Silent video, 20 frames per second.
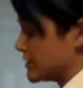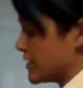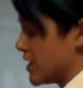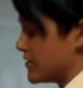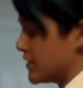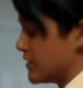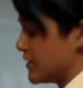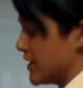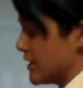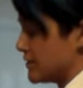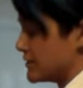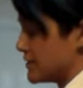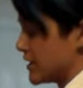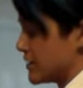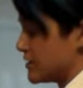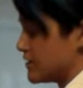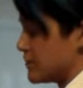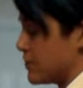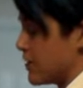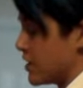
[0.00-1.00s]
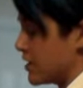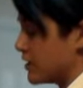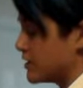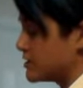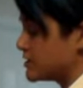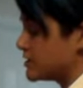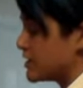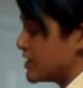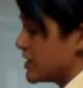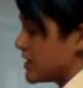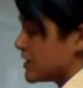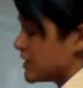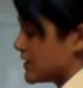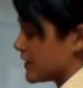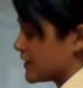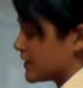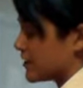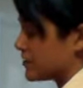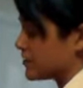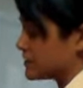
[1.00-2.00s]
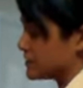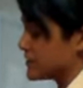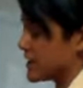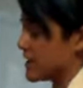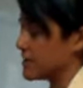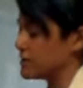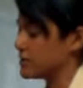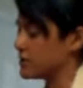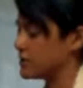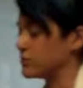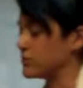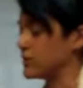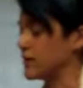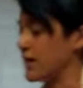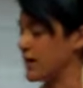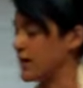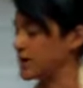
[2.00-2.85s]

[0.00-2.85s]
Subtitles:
on the left side of the part that goes down to the